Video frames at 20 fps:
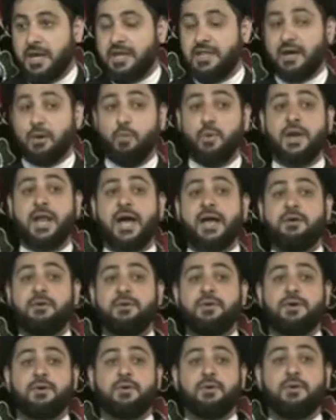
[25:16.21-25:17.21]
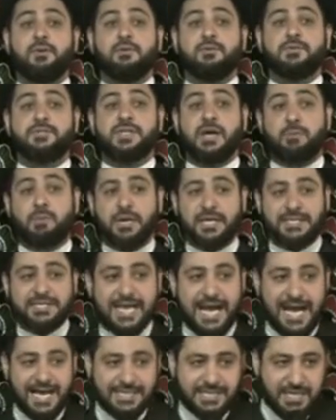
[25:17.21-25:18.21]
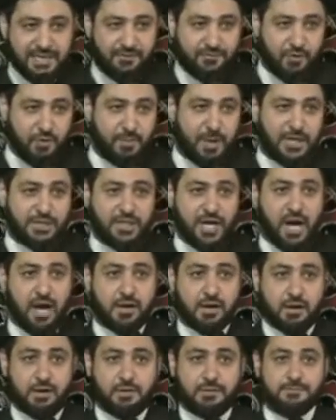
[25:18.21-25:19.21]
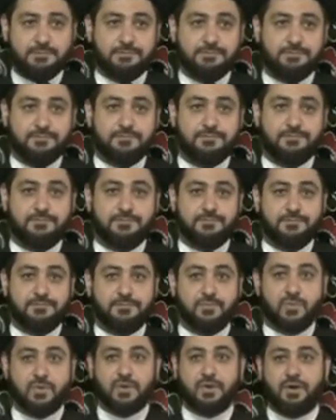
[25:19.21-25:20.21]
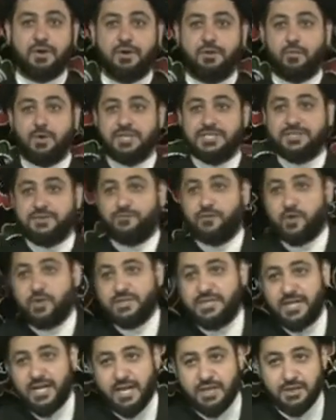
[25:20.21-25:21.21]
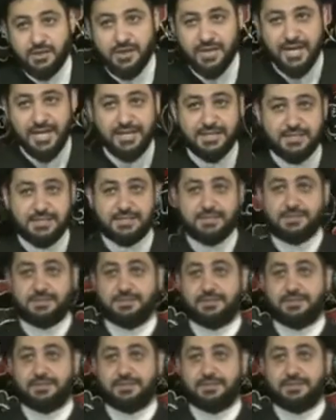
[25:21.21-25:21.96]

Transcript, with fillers: That when I, someone is asking for my daughter, what is the first thing I look at?